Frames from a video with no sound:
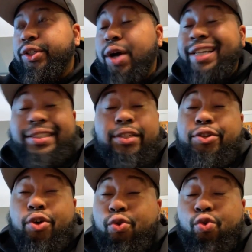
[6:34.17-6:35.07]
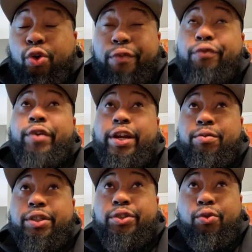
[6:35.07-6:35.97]
So I still don't know who her friend
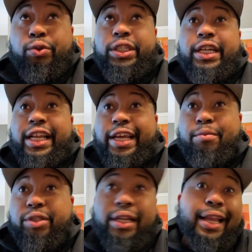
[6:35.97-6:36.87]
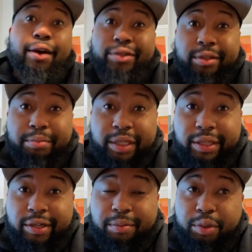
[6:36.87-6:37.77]
was, who she claimed was allowed to be
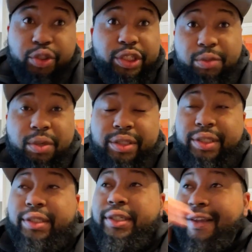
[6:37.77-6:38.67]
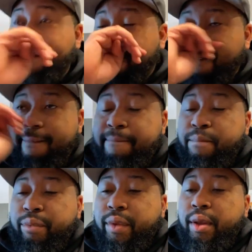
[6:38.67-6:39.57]
there, but she wasn't.
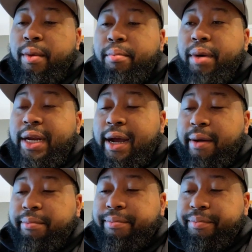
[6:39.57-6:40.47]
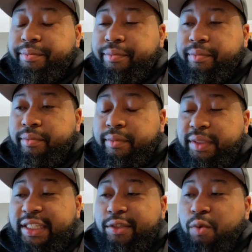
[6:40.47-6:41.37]
But
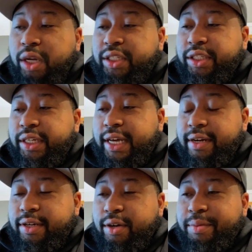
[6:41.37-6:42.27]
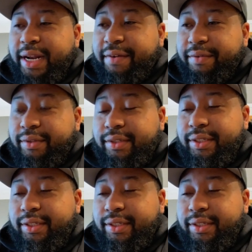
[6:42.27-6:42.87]
this one chick, I don't know, man.